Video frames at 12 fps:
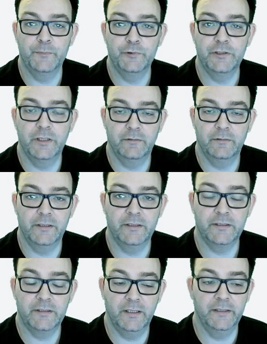generate a
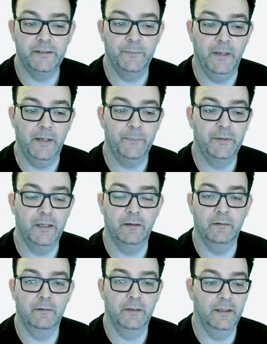sitemap.
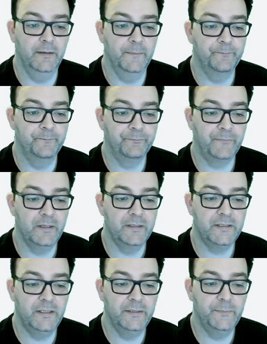Now, a
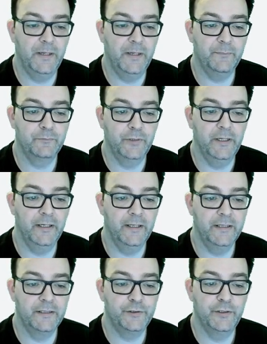sitemap
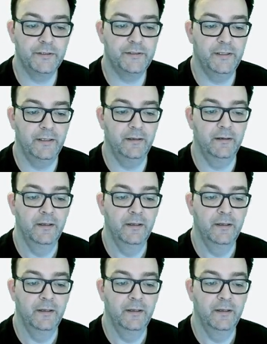really is just a